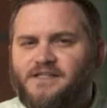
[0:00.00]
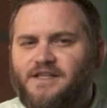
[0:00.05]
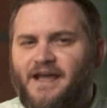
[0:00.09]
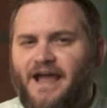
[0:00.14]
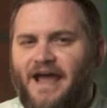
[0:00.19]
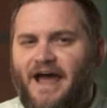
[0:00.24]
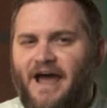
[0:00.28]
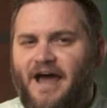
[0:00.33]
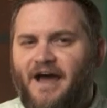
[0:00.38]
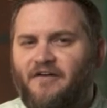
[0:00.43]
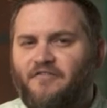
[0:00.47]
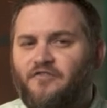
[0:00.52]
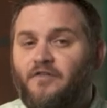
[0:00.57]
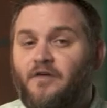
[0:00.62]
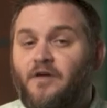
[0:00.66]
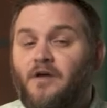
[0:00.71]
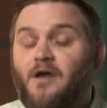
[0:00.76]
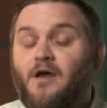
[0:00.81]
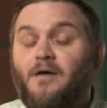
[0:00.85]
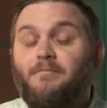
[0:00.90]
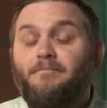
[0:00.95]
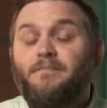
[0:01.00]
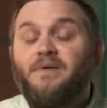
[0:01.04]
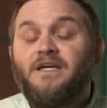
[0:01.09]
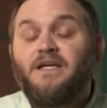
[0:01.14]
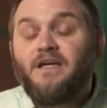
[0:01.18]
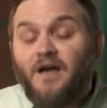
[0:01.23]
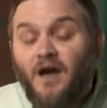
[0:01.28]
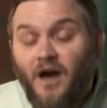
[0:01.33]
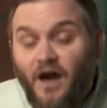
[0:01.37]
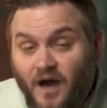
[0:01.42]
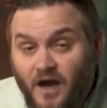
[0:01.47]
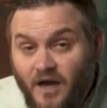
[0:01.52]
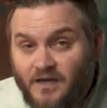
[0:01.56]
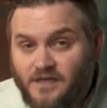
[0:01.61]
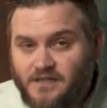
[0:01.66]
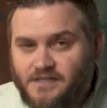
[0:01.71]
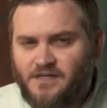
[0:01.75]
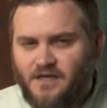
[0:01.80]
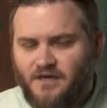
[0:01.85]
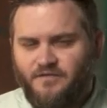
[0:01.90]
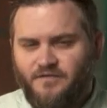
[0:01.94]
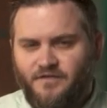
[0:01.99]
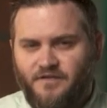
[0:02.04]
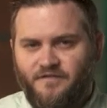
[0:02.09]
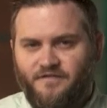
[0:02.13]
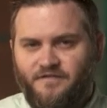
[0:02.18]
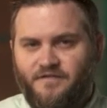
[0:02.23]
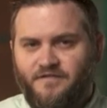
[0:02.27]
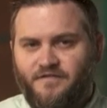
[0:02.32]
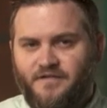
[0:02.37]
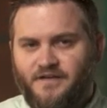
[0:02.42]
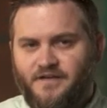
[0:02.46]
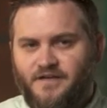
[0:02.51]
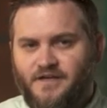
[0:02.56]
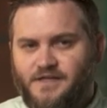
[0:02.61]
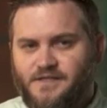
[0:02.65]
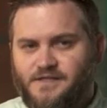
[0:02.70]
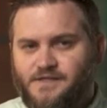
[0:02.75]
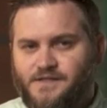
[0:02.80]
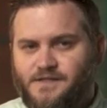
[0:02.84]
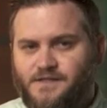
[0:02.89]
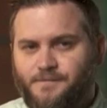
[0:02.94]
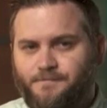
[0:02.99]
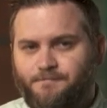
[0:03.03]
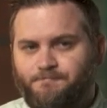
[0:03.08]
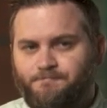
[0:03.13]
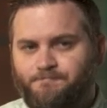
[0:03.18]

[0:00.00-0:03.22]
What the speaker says: they have because of the vividness.